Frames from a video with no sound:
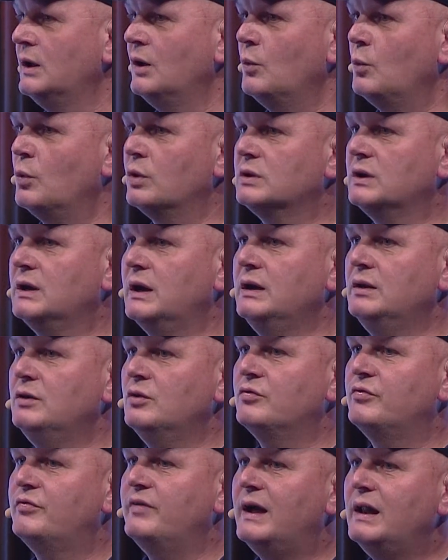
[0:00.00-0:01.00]
what kind
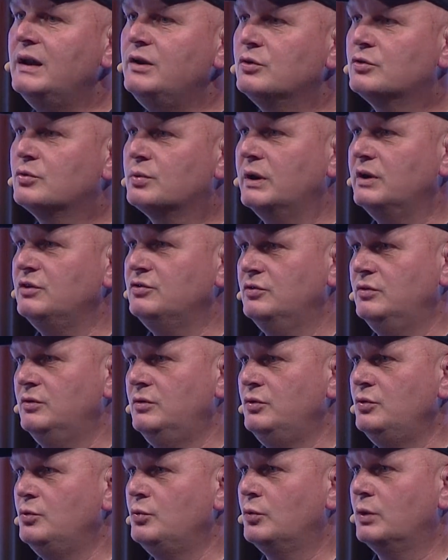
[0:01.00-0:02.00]
of value creation
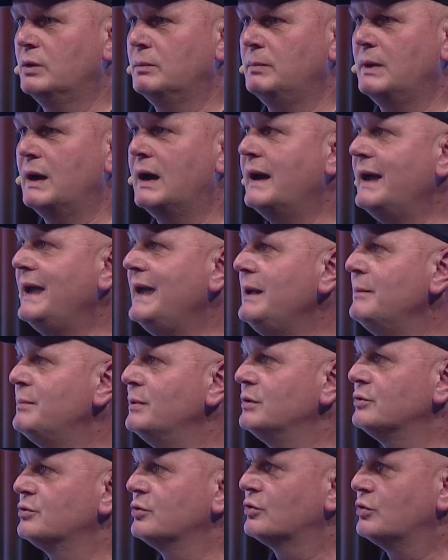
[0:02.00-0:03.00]
you are
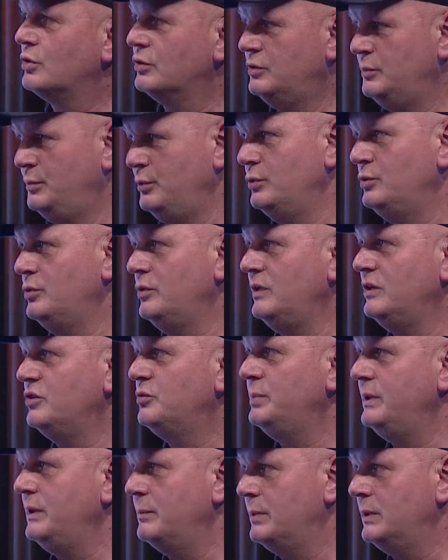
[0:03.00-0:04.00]
able to contribute to these
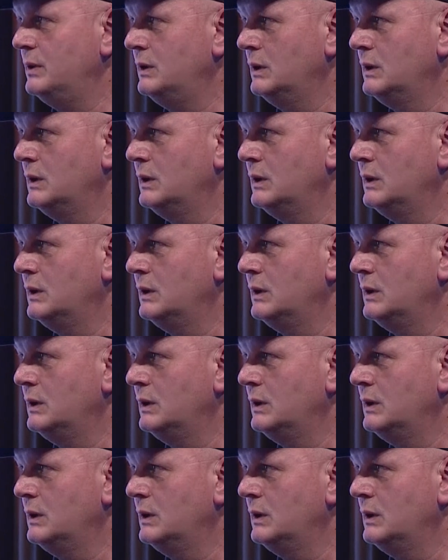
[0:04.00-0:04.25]
people,